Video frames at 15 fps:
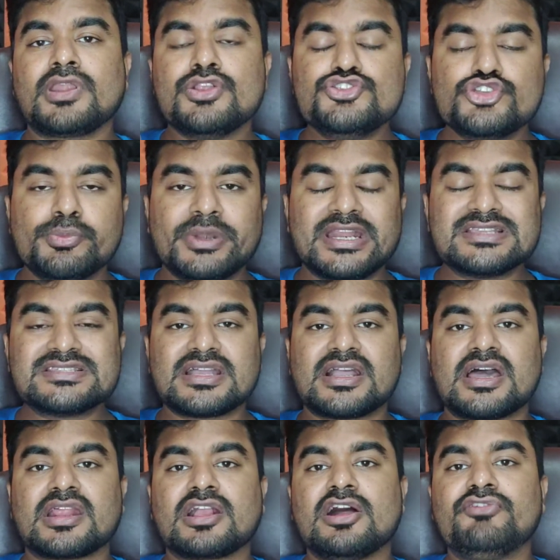Jupiter is the
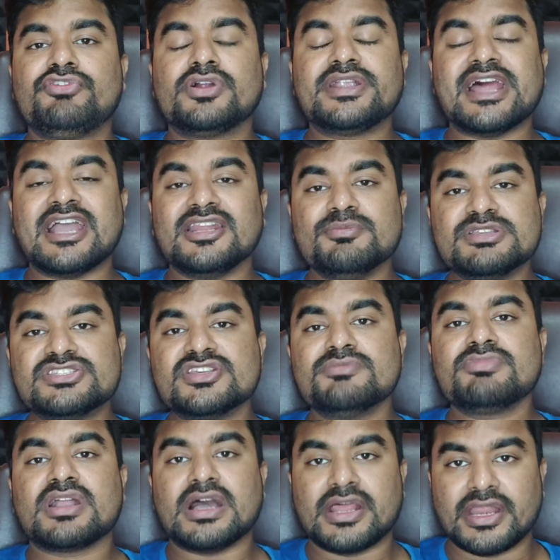karaka for
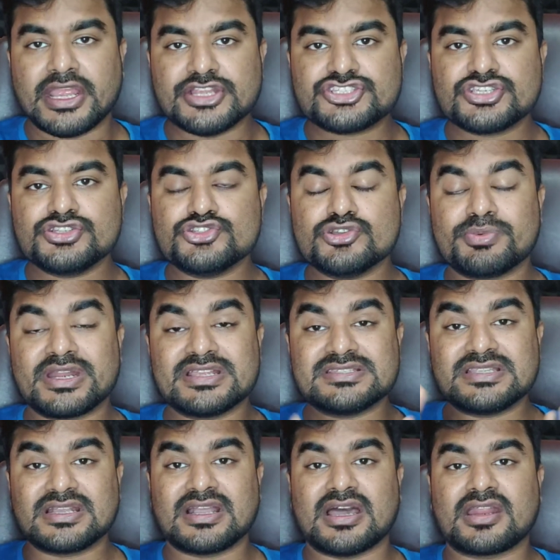dynamism, courage. Jupiter is
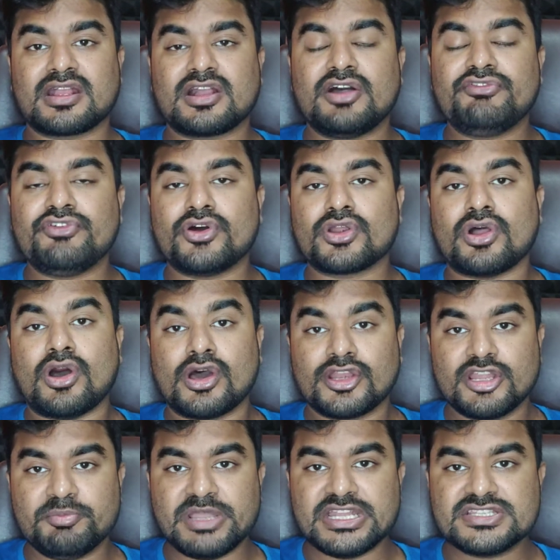the karaka for
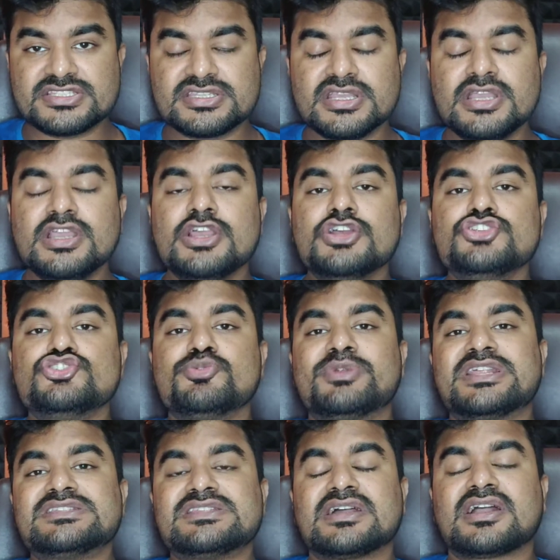ornaments. Jupiter
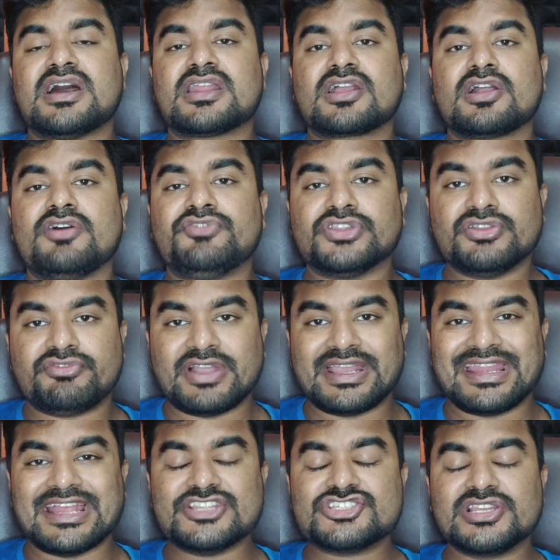is the karaka for the
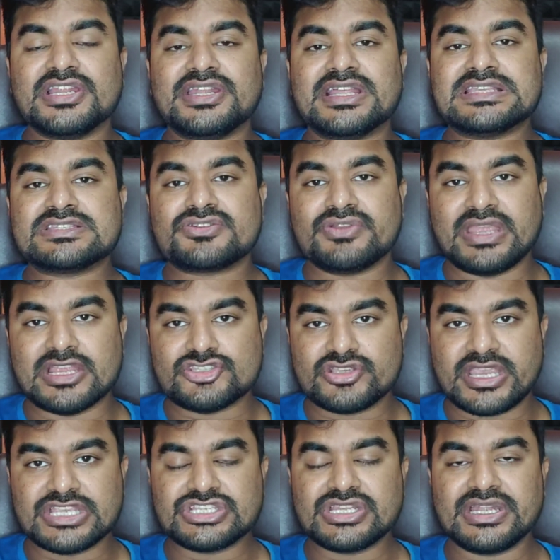financial industry,
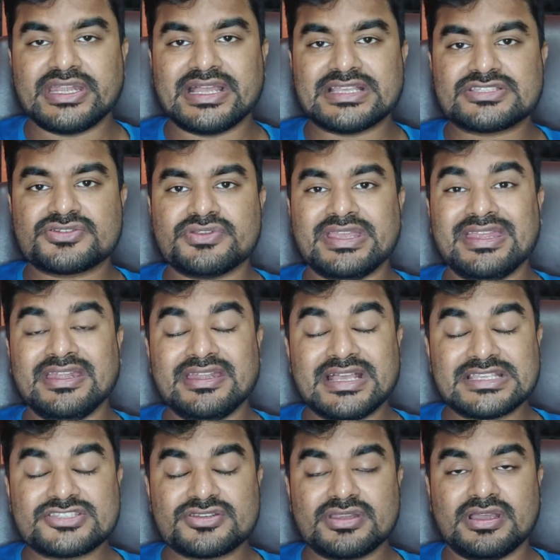education industry,
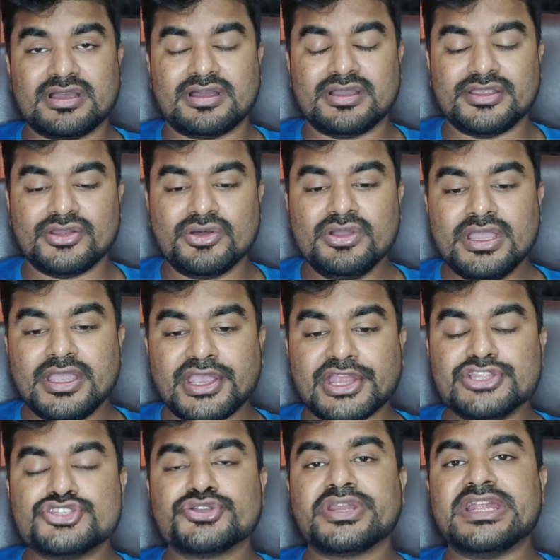
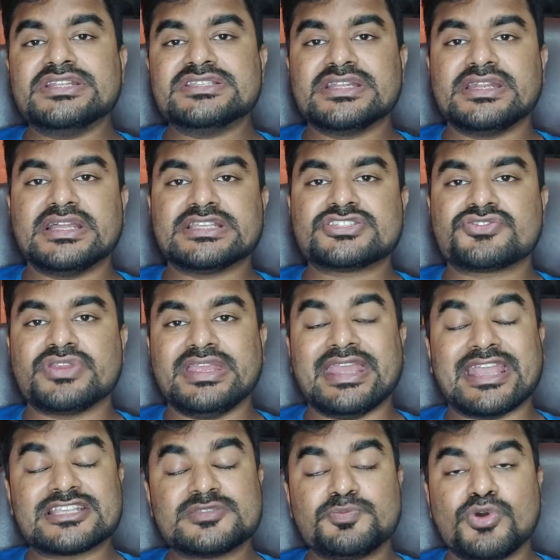insurance industry,
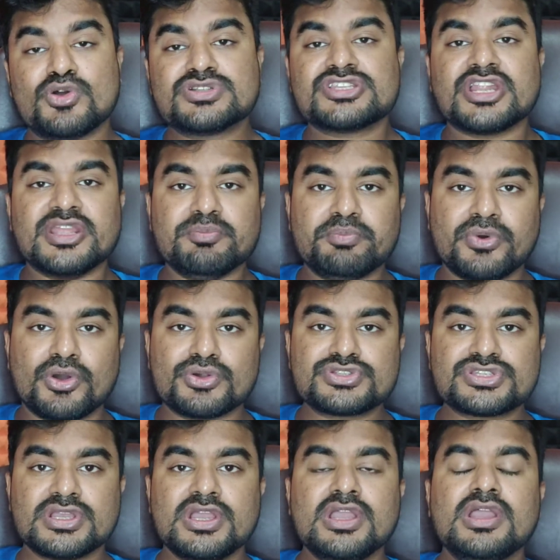exports and
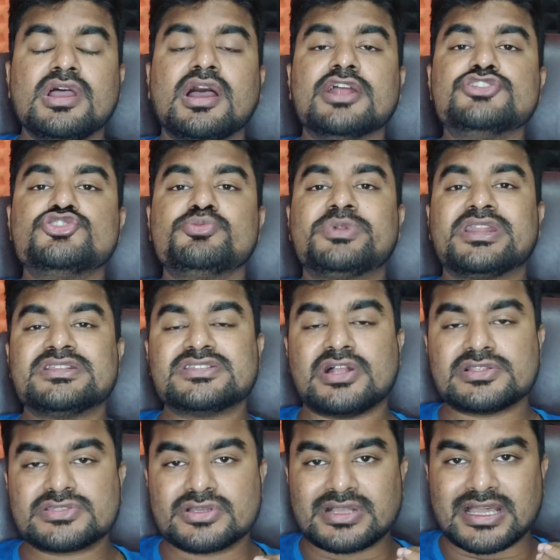imports. And Jupiter is
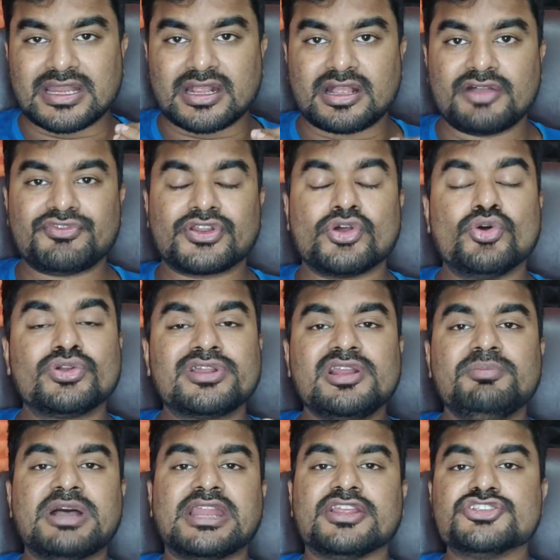also karaka for hotel
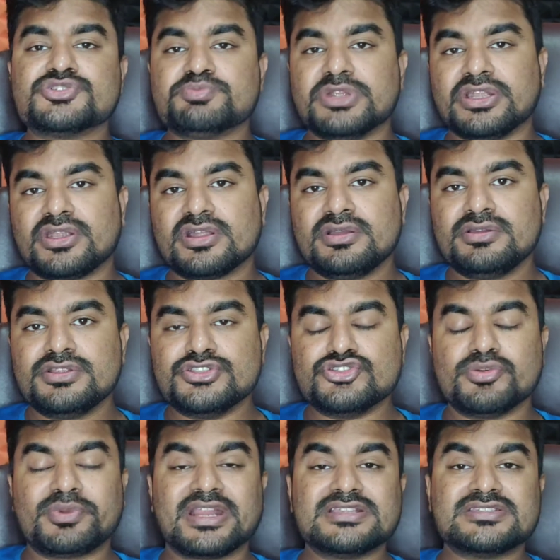management.
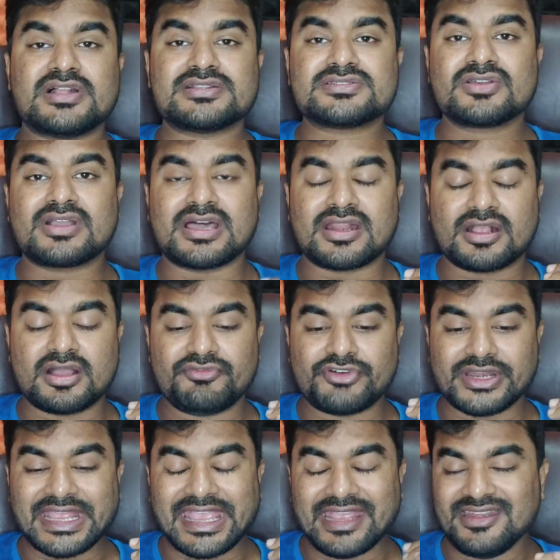Jupiter is also karaka
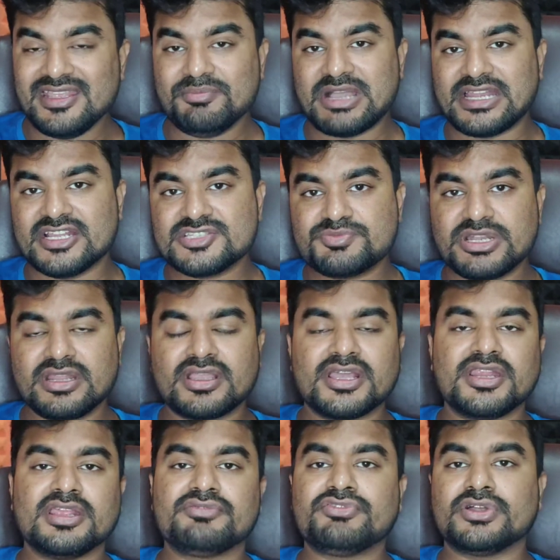for any management
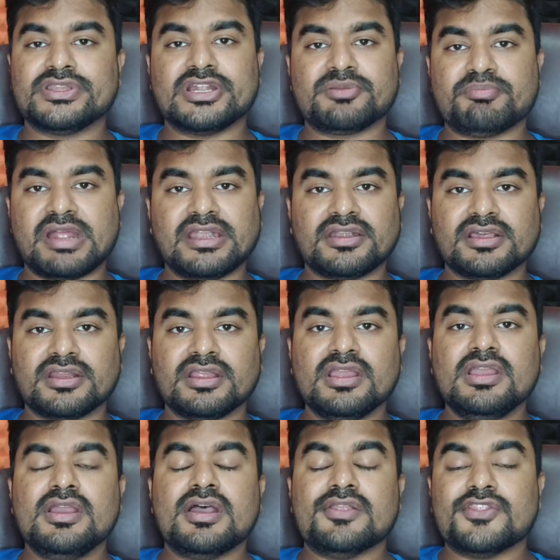career for that matter.
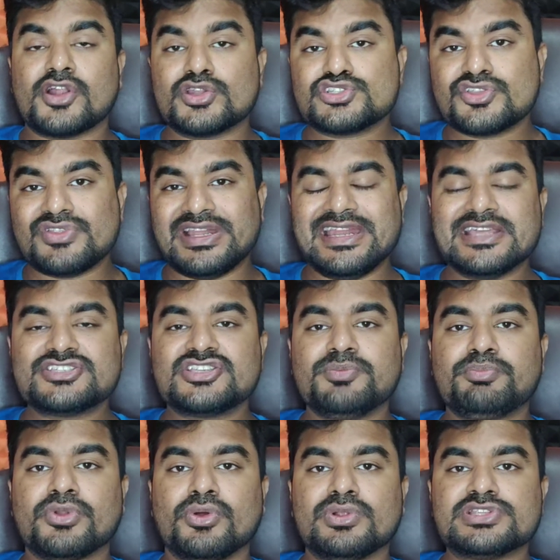And also the
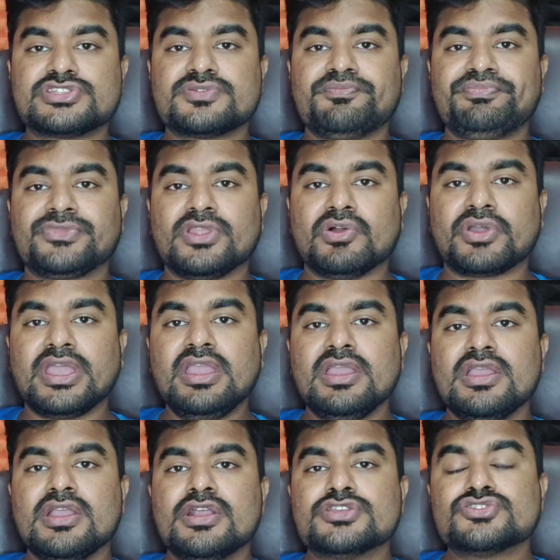leadership roles. Okay,
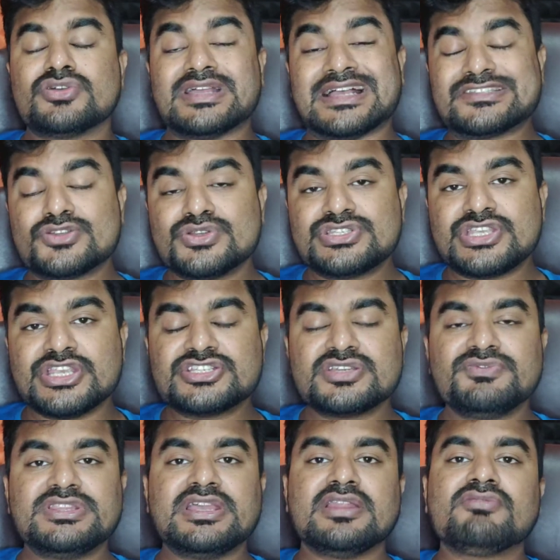so association
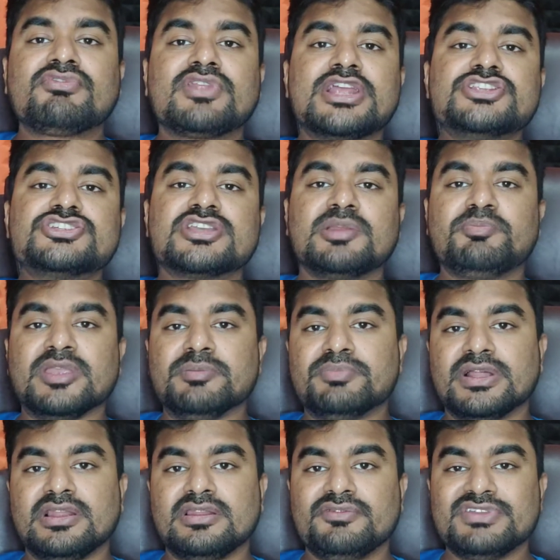with the influential
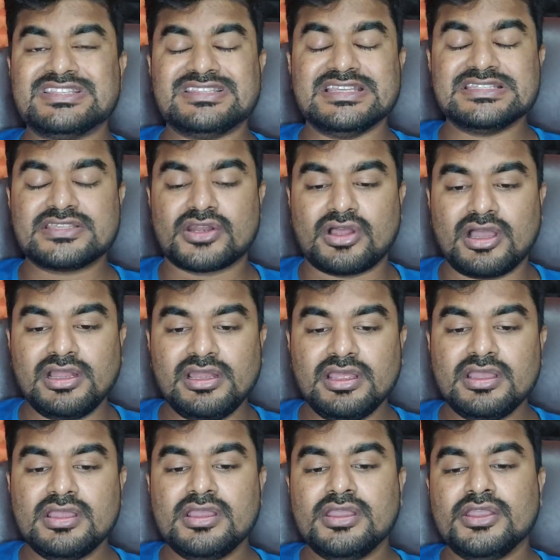people. With these are all
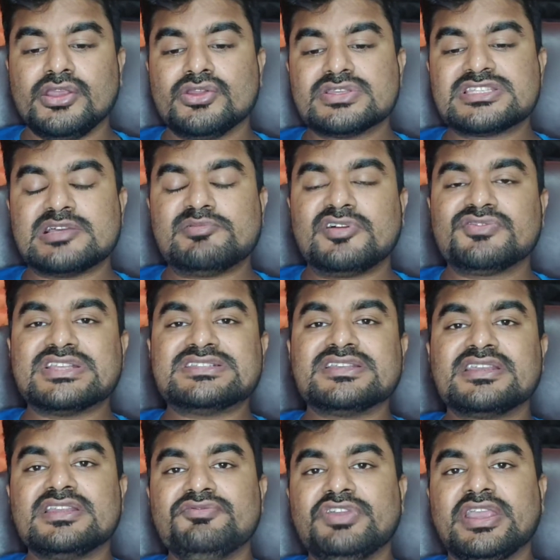some of the
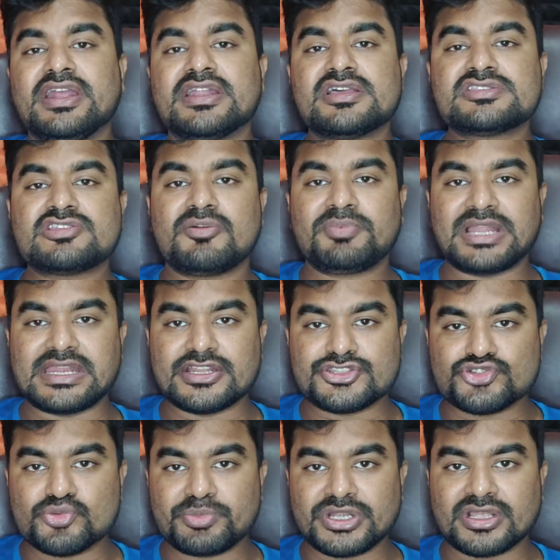significators of planet
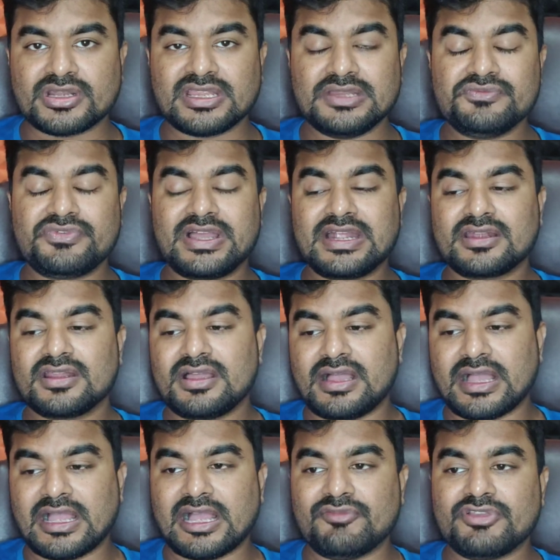Jupiter. In fact,
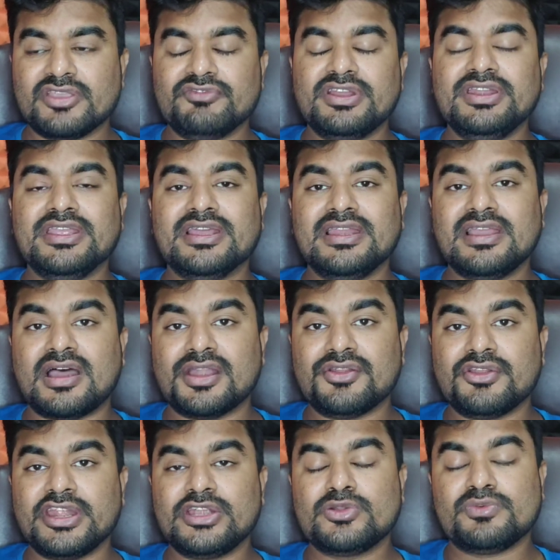I have given nearly
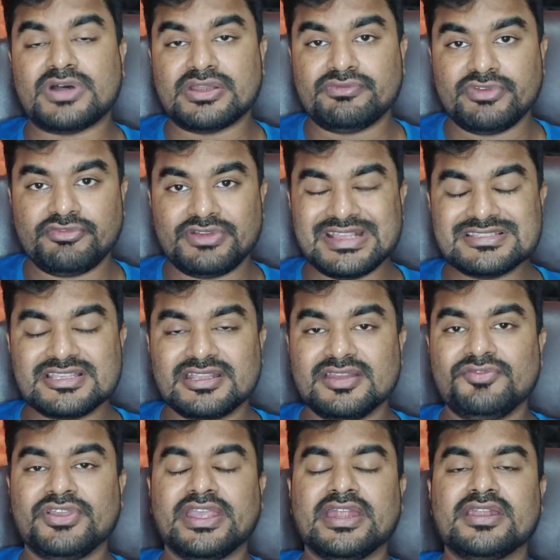100 to 150
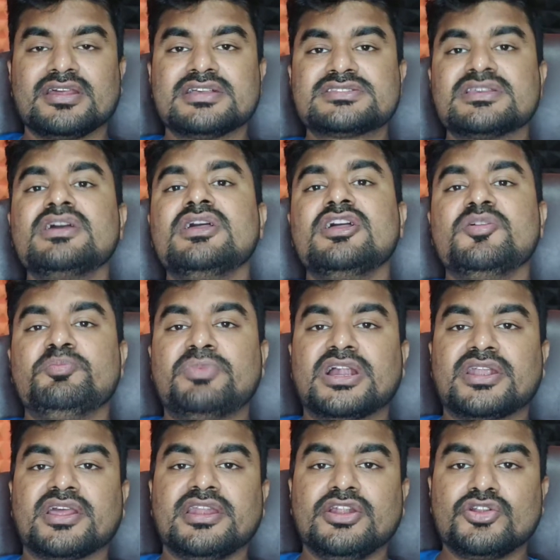significators
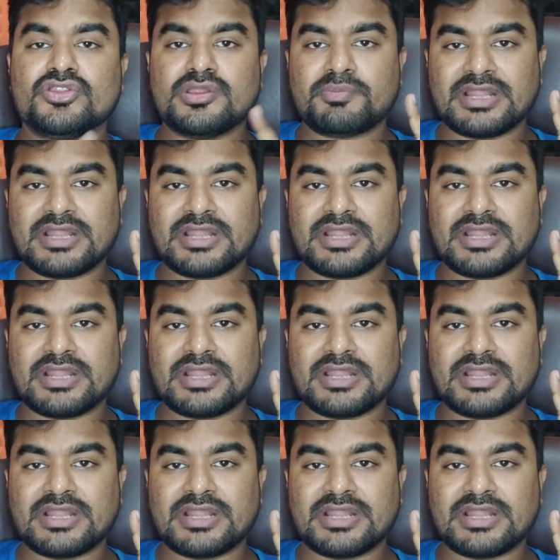pertaining to the